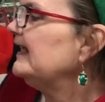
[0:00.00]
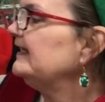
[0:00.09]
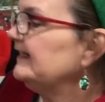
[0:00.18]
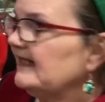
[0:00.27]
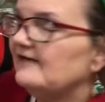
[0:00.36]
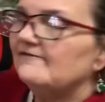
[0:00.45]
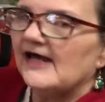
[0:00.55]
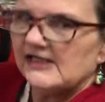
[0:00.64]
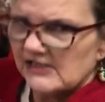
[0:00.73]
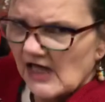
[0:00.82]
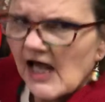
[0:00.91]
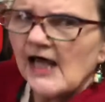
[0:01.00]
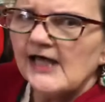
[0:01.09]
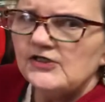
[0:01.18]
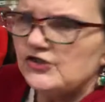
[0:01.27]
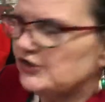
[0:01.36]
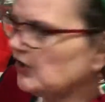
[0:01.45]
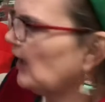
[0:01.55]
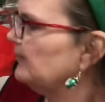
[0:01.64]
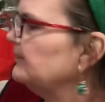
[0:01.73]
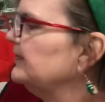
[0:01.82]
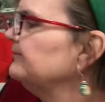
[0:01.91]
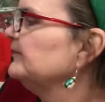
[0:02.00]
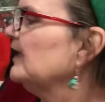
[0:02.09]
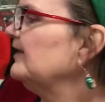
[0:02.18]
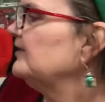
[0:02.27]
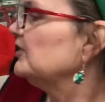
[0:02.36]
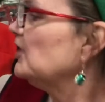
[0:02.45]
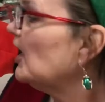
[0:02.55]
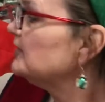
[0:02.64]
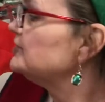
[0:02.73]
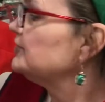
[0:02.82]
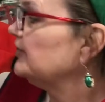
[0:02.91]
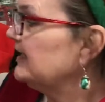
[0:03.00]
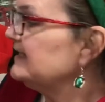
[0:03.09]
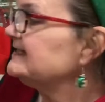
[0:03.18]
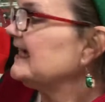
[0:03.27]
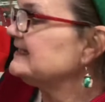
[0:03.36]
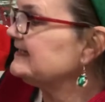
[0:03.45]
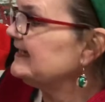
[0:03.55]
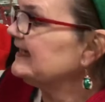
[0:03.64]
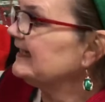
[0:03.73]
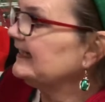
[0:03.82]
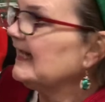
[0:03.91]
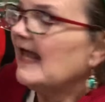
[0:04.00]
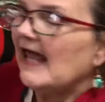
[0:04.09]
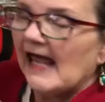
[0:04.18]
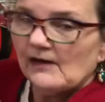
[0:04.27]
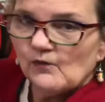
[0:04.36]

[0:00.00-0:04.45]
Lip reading: leave at 9 sharp. The concert is at 10, and